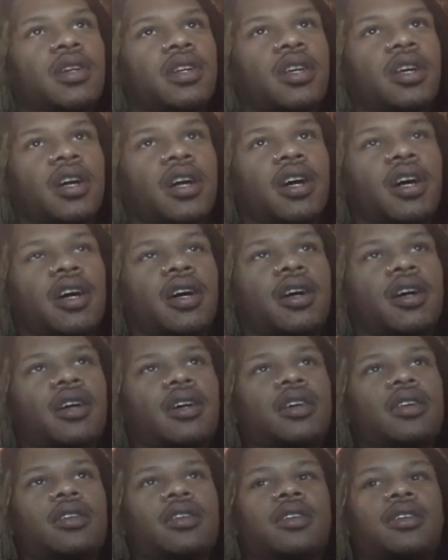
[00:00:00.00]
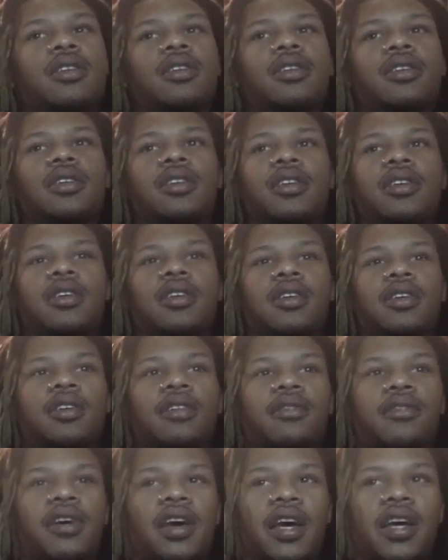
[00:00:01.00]
Yo.
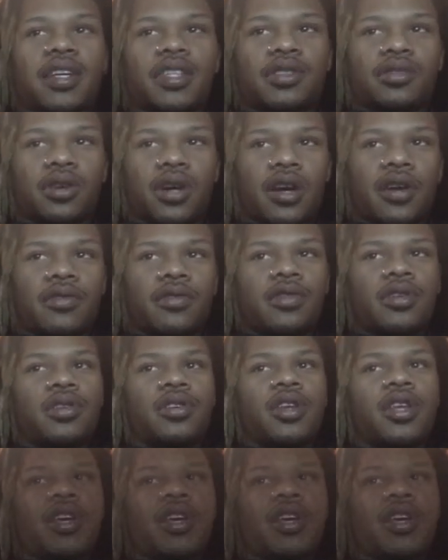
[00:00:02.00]
Fast travel, you